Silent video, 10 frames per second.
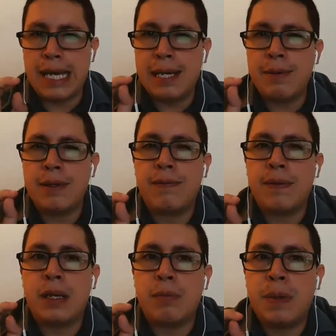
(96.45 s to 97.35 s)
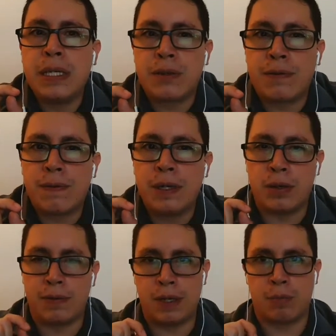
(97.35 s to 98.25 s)
Even feel a bit of fear
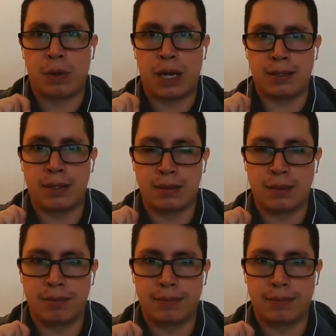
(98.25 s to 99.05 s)
of their presence.